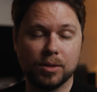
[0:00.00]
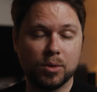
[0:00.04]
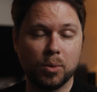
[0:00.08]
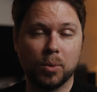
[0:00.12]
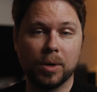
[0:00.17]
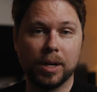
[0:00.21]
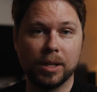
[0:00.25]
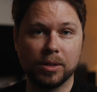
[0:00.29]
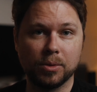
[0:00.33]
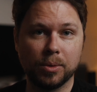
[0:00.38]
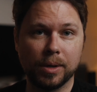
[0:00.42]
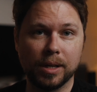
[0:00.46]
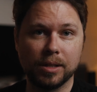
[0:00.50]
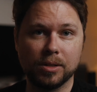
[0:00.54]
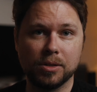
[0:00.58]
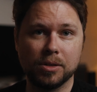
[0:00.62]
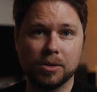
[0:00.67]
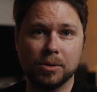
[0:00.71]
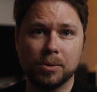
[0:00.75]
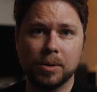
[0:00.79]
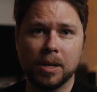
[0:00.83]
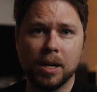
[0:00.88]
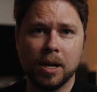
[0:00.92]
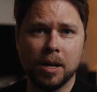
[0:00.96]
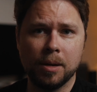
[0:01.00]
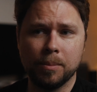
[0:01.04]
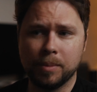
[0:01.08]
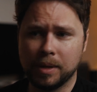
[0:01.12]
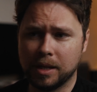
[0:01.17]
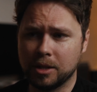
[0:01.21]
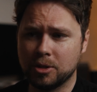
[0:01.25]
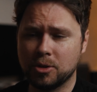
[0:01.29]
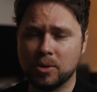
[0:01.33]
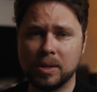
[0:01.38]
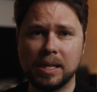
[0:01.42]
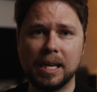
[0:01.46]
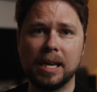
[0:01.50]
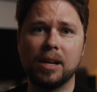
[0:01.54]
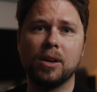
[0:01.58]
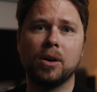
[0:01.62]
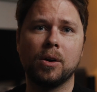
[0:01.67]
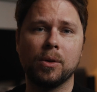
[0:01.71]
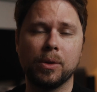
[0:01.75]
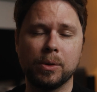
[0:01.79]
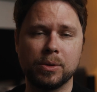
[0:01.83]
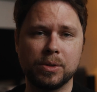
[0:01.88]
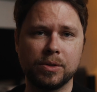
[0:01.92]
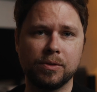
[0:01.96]
2022 because you get
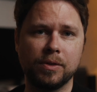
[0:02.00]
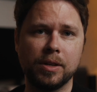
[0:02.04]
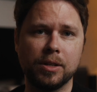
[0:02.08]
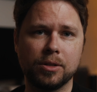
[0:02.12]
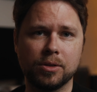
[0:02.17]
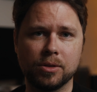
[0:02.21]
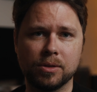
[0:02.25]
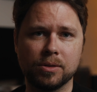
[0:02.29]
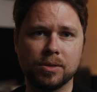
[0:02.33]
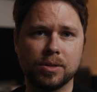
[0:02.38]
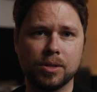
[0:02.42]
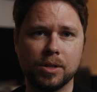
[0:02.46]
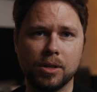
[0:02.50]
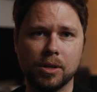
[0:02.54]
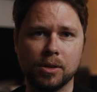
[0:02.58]
all those features,